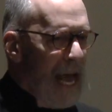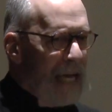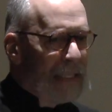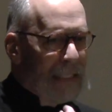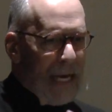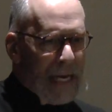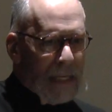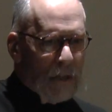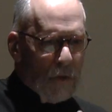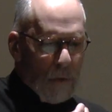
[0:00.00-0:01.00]
and
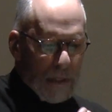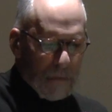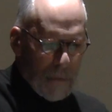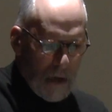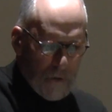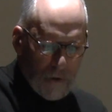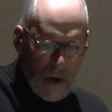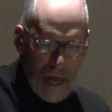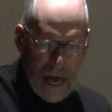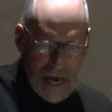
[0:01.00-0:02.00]
saying to his
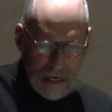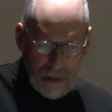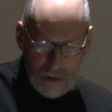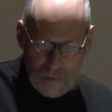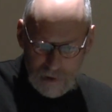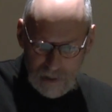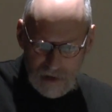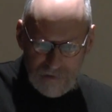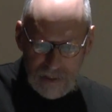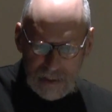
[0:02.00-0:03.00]
mother and the
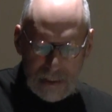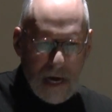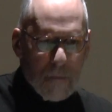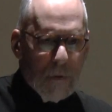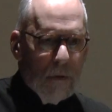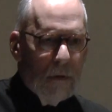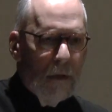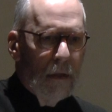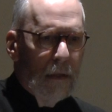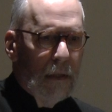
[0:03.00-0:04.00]
beloved disciple,
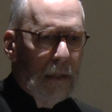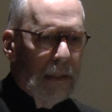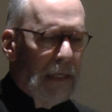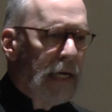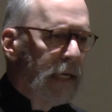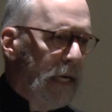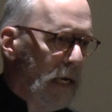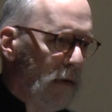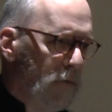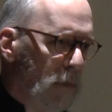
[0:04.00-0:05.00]
take
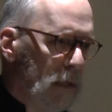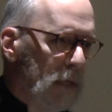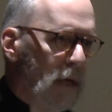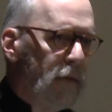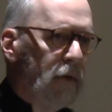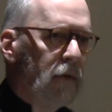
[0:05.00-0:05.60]
care of one another.